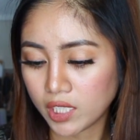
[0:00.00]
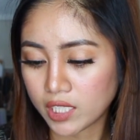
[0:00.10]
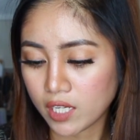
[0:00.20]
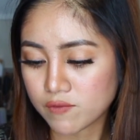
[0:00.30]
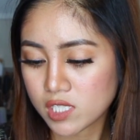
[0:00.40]

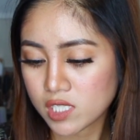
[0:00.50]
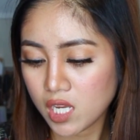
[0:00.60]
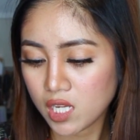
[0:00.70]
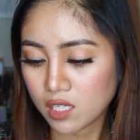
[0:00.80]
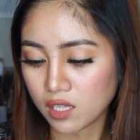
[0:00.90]
and I've
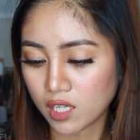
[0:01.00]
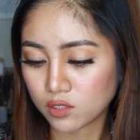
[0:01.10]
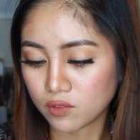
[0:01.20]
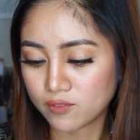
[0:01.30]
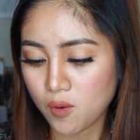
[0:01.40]
seen a
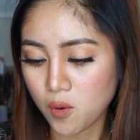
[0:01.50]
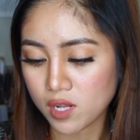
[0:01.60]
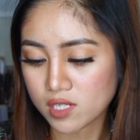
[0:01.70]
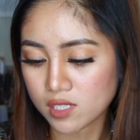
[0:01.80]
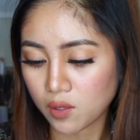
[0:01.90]
lot of
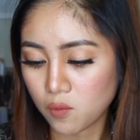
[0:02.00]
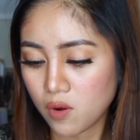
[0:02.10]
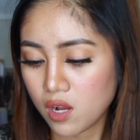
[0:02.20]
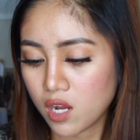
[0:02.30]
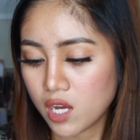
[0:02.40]
oils, like
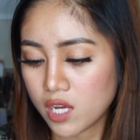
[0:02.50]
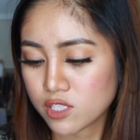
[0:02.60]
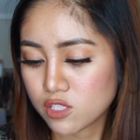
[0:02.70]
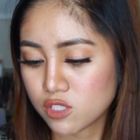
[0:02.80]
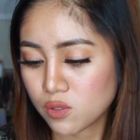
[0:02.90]

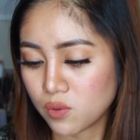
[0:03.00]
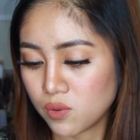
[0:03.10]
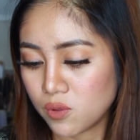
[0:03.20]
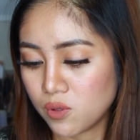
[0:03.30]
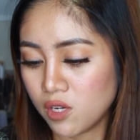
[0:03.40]
one,
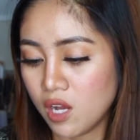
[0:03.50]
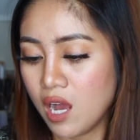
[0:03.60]
two,